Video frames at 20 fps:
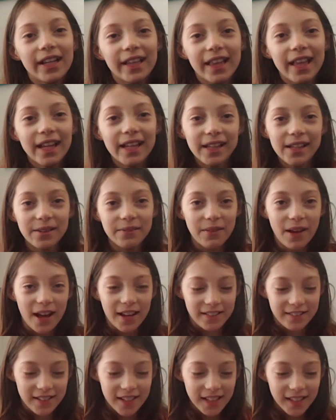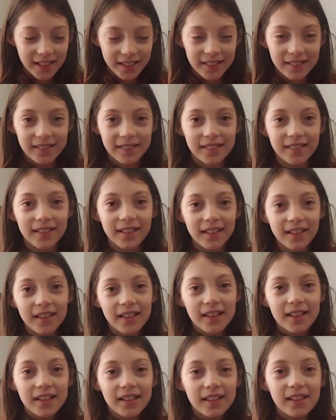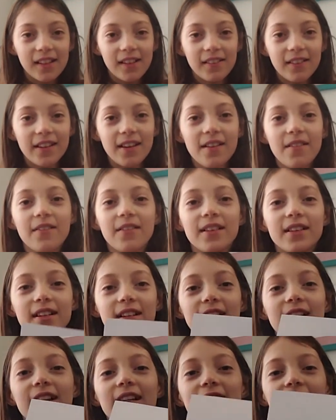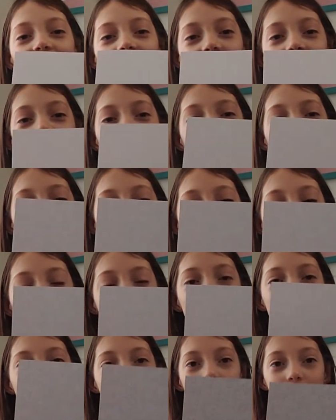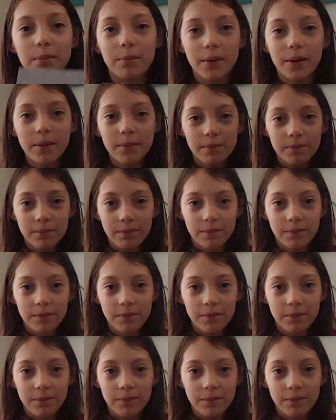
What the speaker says: thank you, Magic. So here we're just going to take a piece of paper.